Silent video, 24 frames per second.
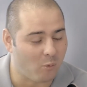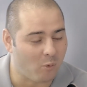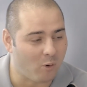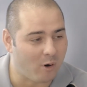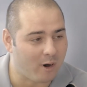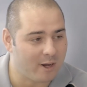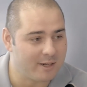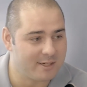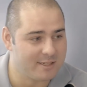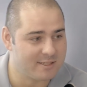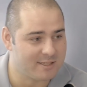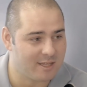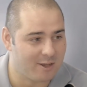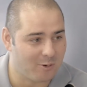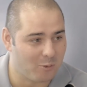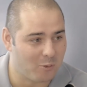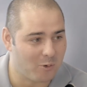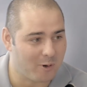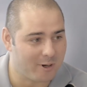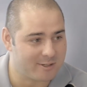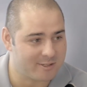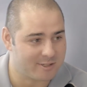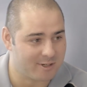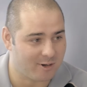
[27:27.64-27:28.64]
Why does that
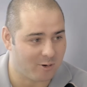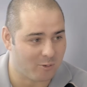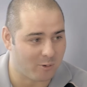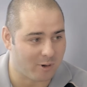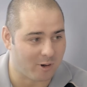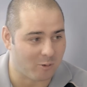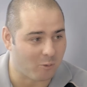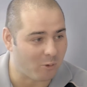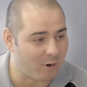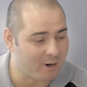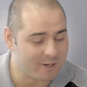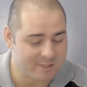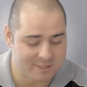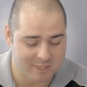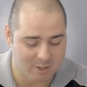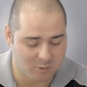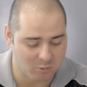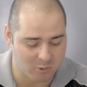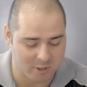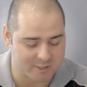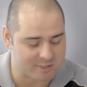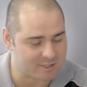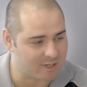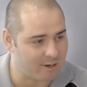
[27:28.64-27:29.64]
work so well? Why does that
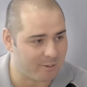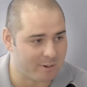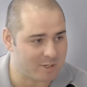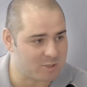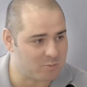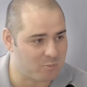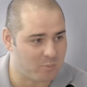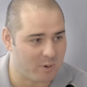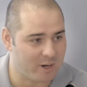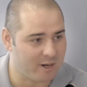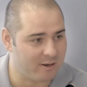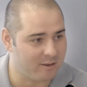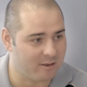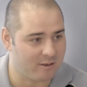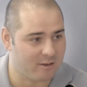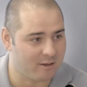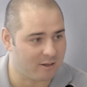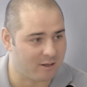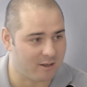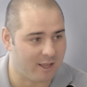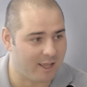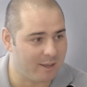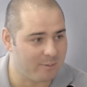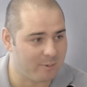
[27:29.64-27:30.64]
work so much better than the
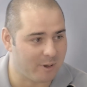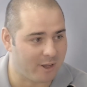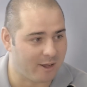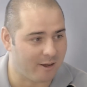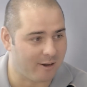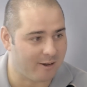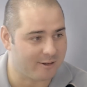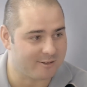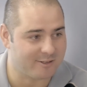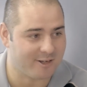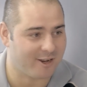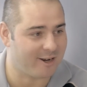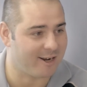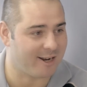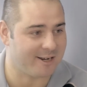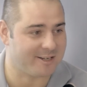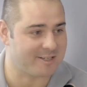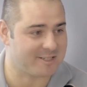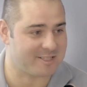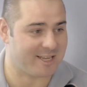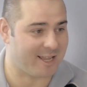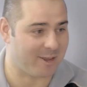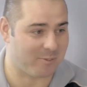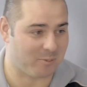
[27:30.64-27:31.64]
clay bar? I don't
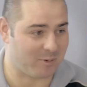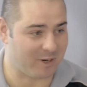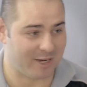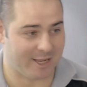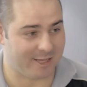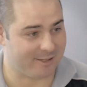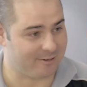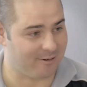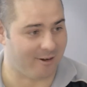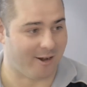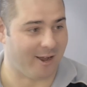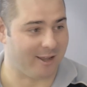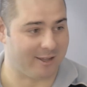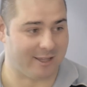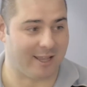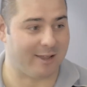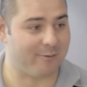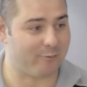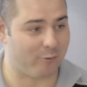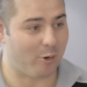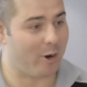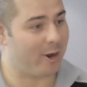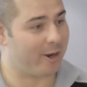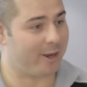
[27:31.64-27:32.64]
understand, but I
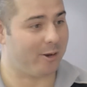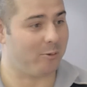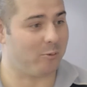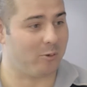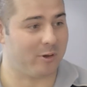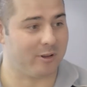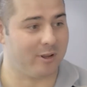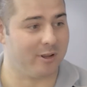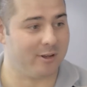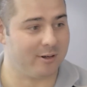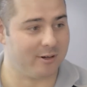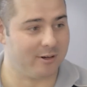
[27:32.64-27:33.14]
love working with it.